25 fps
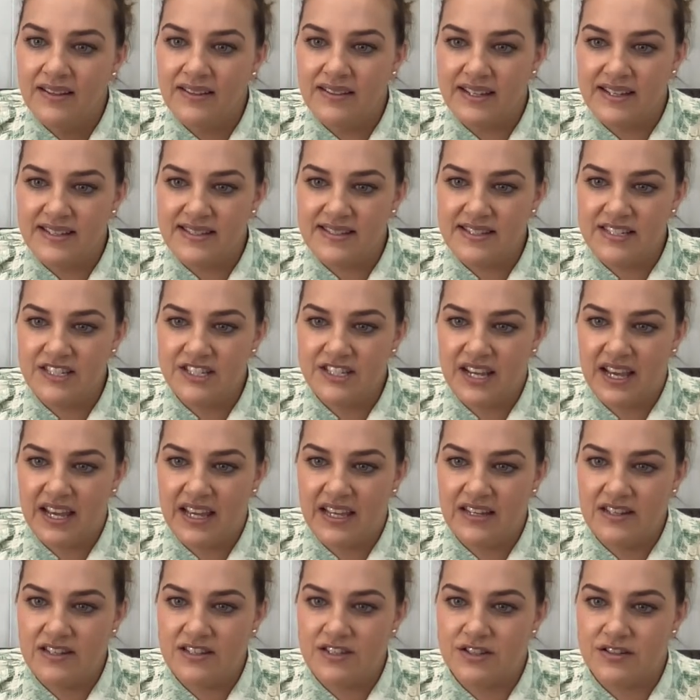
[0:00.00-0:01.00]
Does the
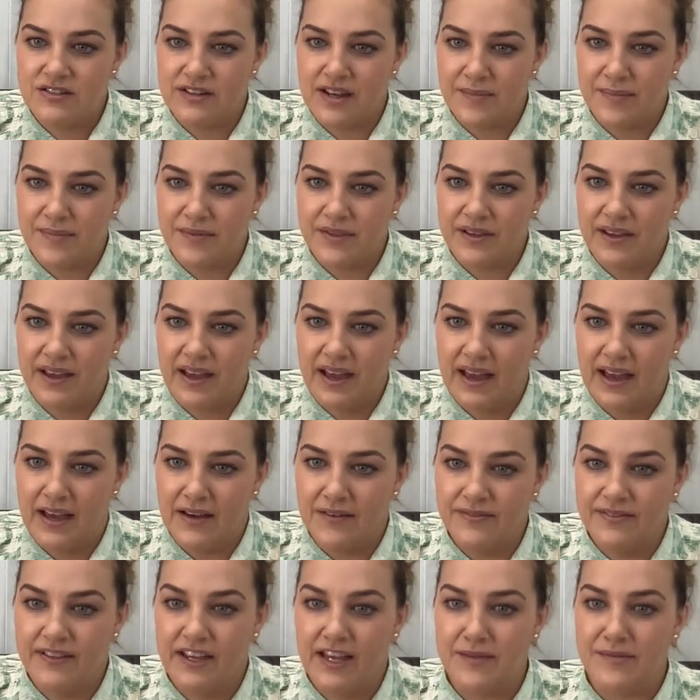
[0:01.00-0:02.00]
chain strap you
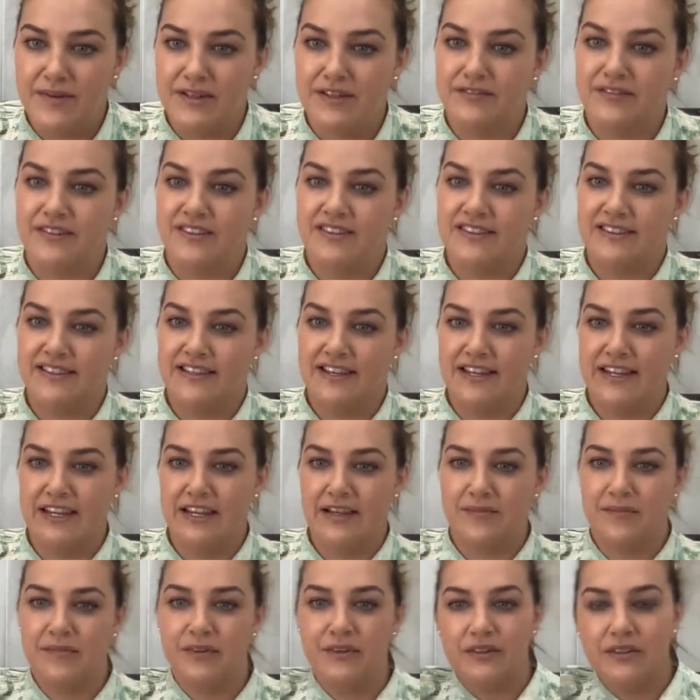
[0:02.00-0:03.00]
have come in
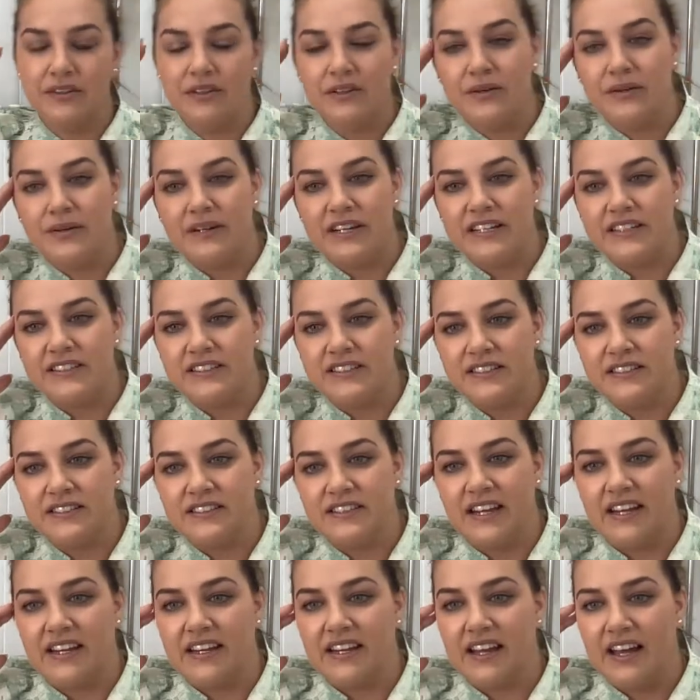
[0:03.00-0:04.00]
ruthenium? Good question,
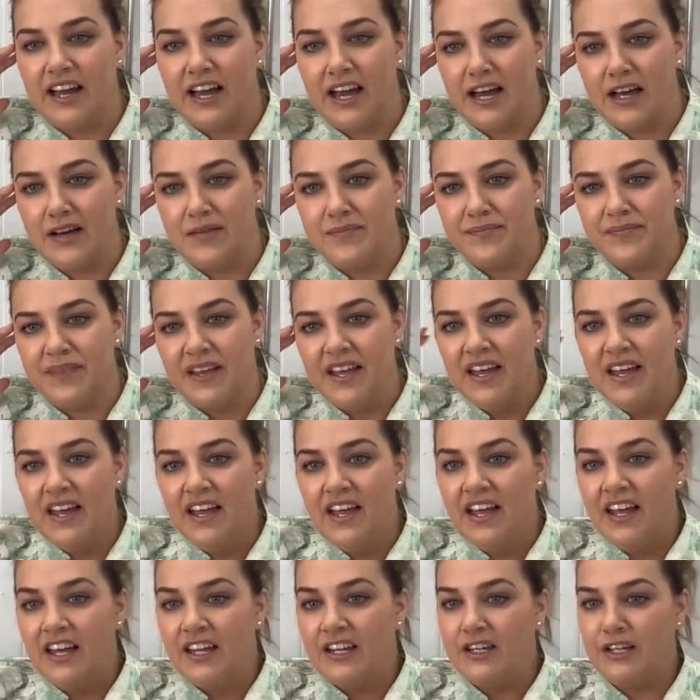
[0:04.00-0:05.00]
Jen.
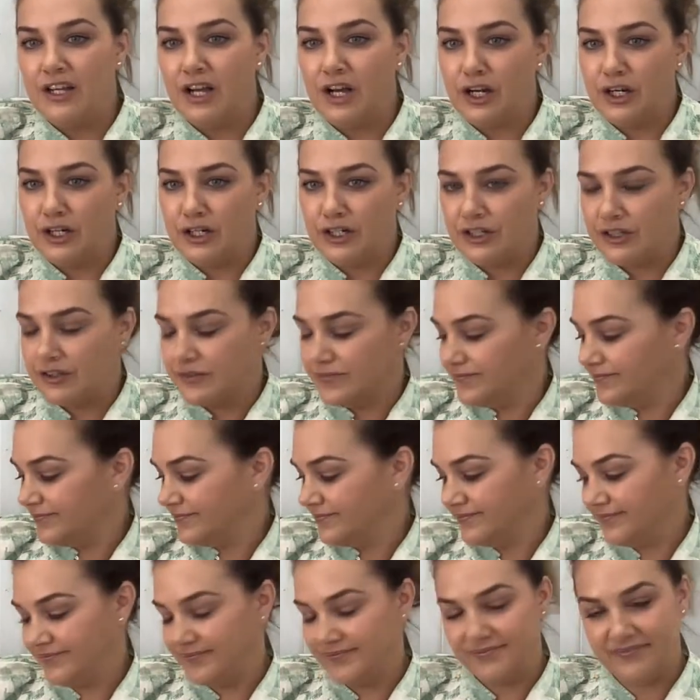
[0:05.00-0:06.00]
No,
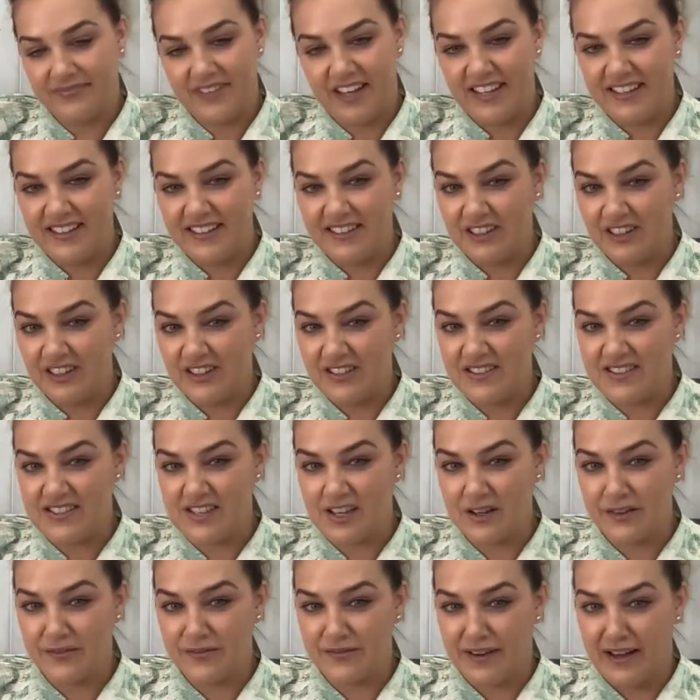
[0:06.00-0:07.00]
not
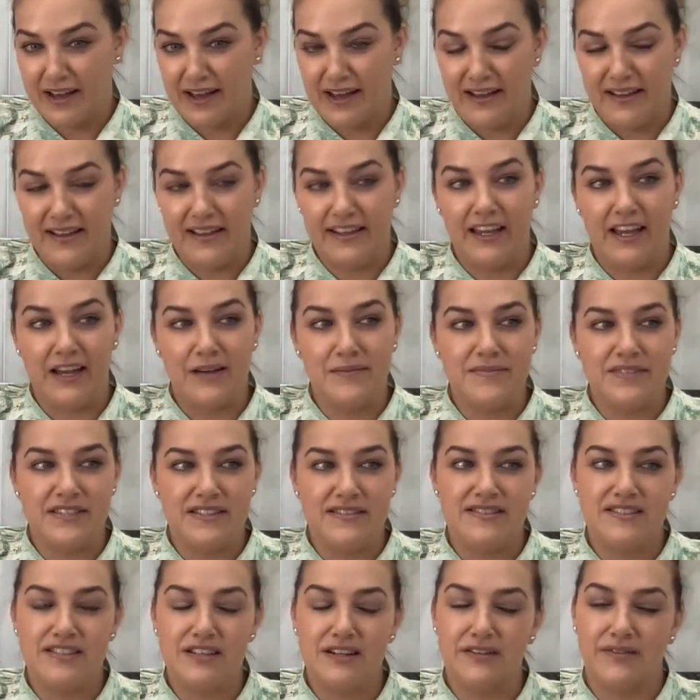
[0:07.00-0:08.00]
so far. It comes
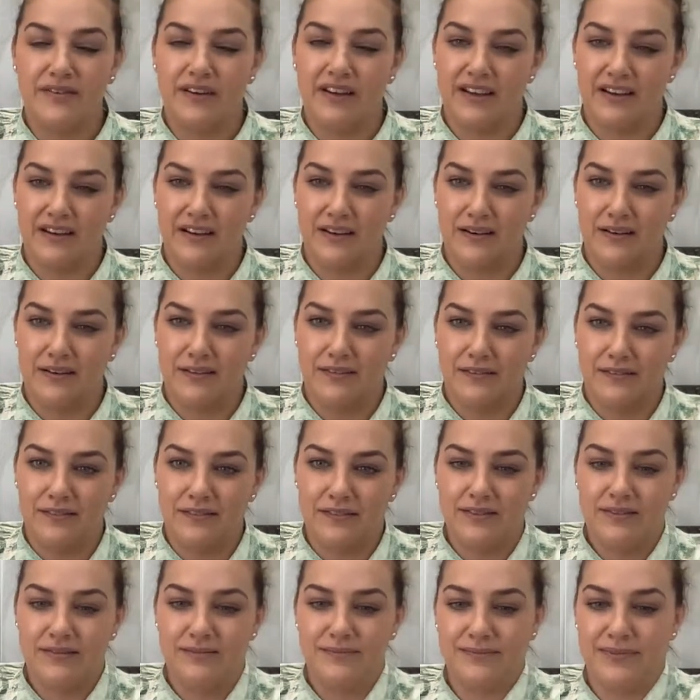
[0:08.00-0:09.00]
in silver and gold,
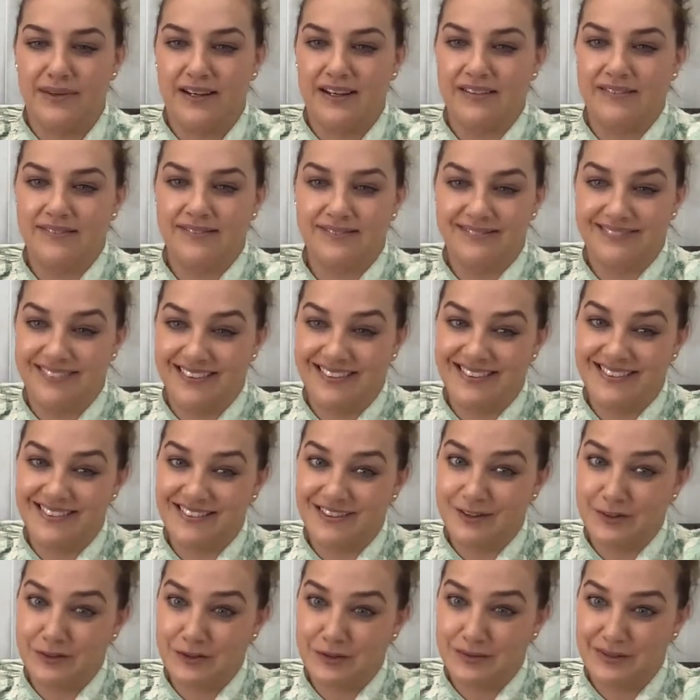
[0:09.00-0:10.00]
but that is
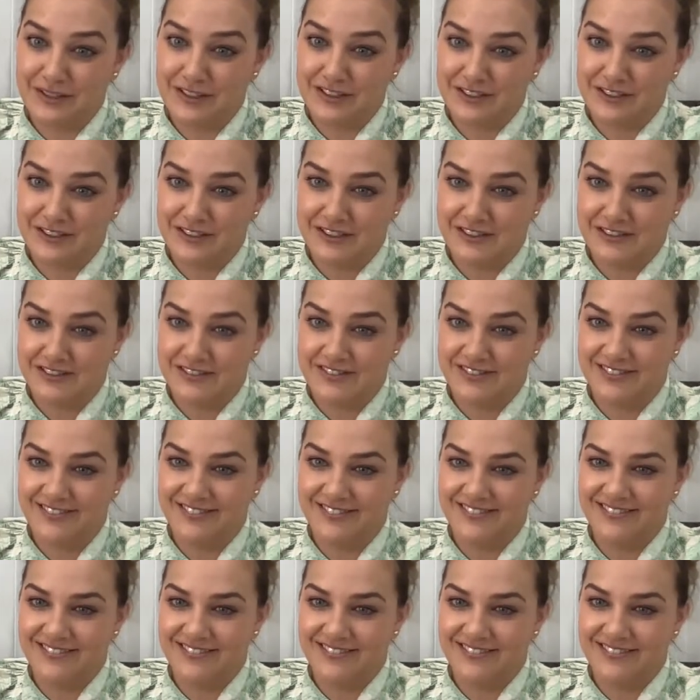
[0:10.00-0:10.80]
a good question.